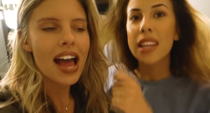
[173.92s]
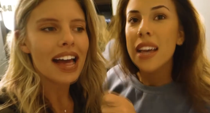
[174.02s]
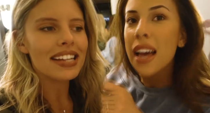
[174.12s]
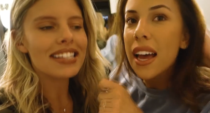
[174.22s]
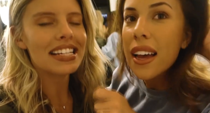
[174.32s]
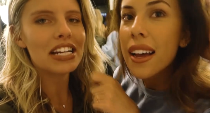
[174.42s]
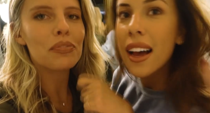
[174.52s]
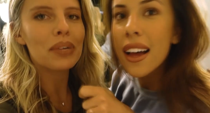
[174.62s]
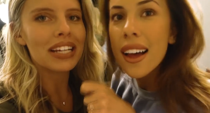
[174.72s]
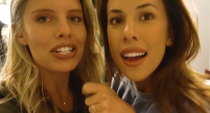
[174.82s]
Speaker 1: and see
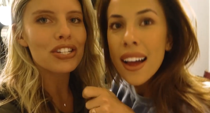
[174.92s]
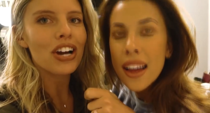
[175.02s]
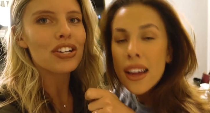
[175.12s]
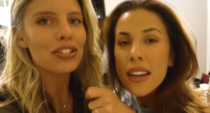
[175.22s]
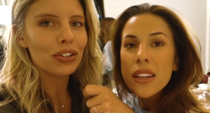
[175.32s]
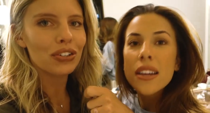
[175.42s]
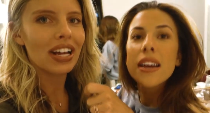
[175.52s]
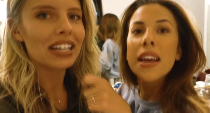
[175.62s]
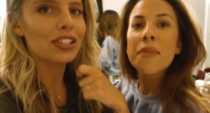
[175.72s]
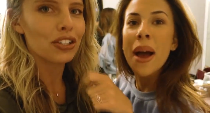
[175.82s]
if we can start to look
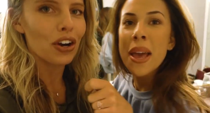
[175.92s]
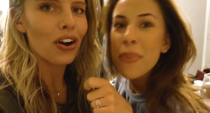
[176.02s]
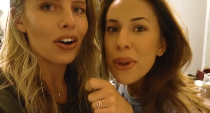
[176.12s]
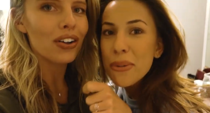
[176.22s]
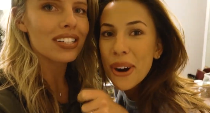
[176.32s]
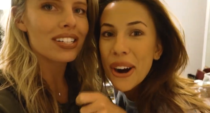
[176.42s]
like it the might girls. Be